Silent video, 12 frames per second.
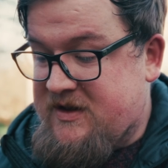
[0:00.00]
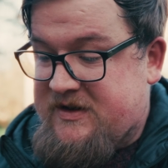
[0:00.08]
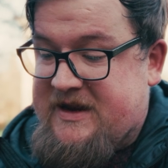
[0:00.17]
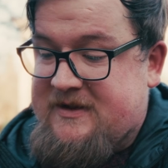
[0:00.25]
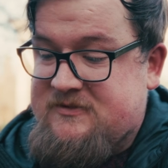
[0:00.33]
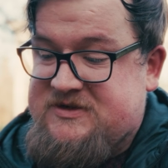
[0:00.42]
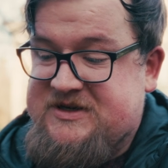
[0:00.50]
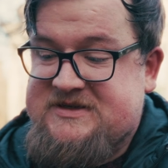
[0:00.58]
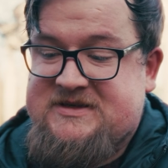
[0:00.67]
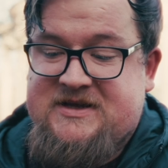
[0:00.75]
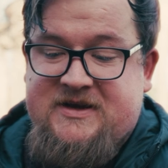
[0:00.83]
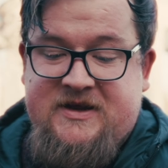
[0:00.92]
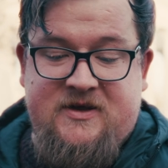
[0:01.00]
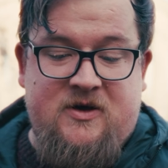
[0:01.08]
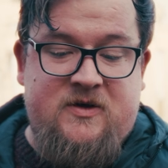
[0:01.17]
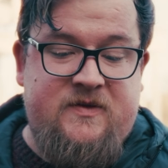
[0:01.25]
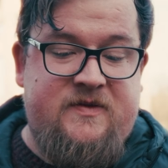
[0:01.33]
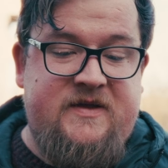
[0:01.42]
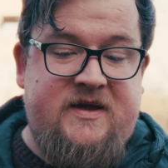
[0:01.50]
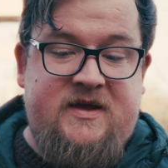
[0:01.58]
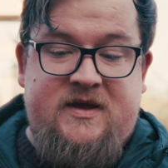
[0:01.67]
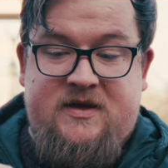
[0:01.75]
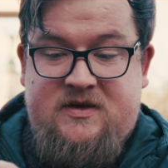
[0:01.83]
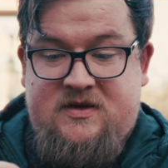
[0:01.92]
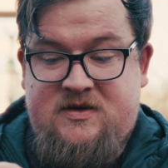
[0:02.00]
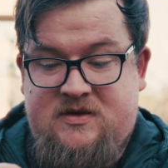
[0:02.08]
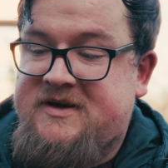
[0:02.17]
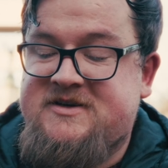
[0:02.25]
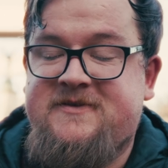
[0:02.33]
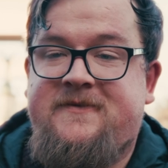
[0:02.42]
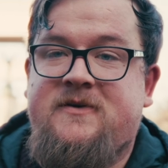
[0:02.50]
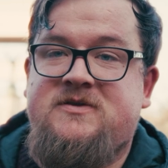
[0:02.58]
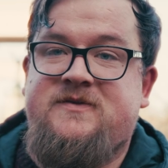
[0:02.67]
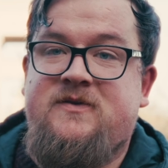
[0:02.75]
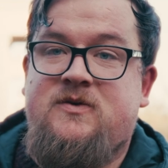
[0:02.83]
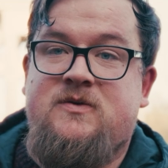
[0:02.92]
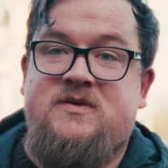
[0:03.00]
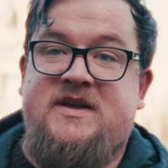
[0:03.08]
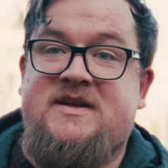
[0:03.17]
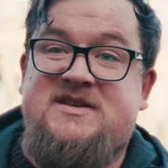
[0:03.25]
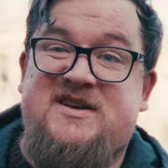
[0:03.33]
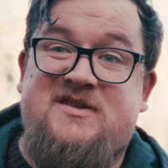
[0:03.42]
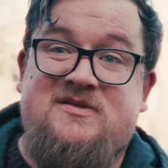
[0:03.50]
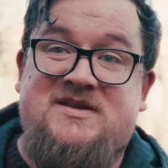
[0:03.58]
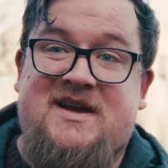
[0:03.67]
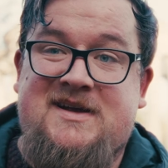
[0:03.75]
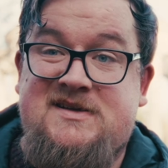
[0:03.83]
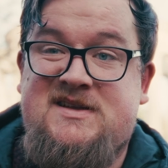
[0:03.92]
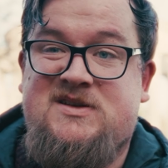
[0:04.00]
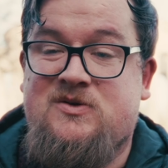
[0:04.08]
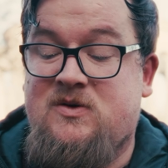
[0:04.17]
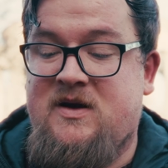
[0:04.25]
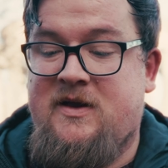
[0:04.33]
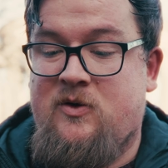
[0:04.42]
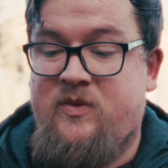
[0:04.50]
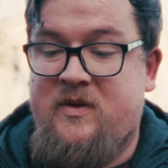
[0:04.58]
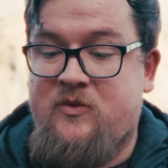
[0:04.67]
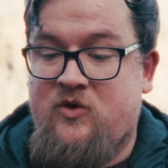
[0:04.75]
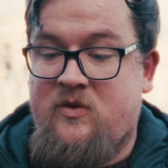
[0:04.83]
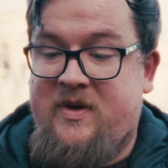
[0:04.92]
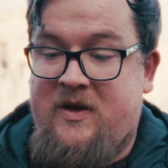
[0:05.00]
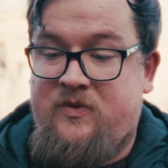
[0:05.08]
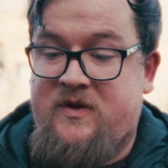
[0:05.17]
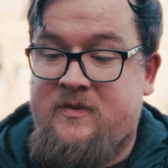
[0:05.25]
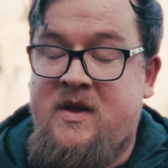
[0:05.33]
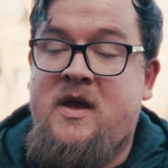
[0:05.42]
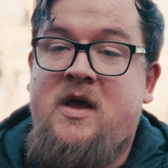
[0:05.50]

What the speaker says: Now, just turning on the Ninja phone to record the internal settings to talk a little bit more about them.